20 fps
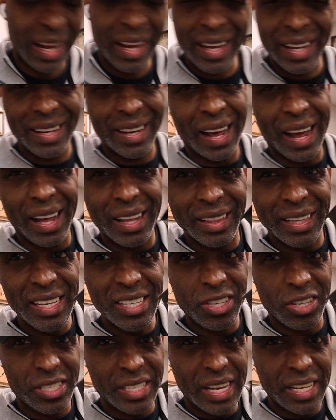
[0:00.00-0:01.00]
And
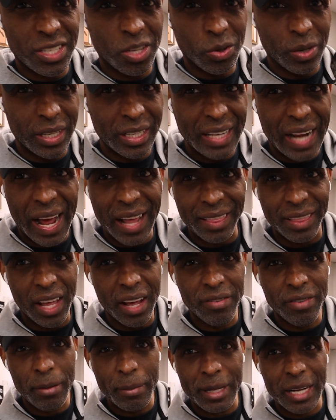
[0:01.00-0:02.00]
these are set so good. I
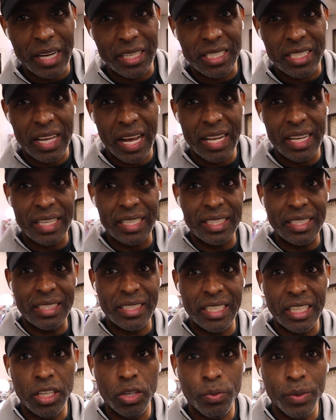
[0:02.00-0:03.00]
love them. And I just kind of
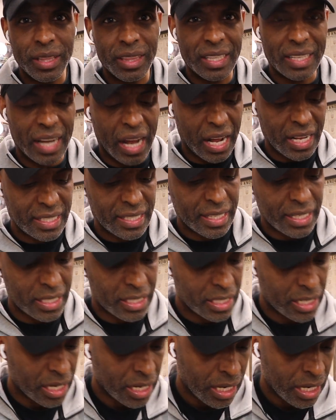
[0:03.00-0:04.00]
deal with the nonsense.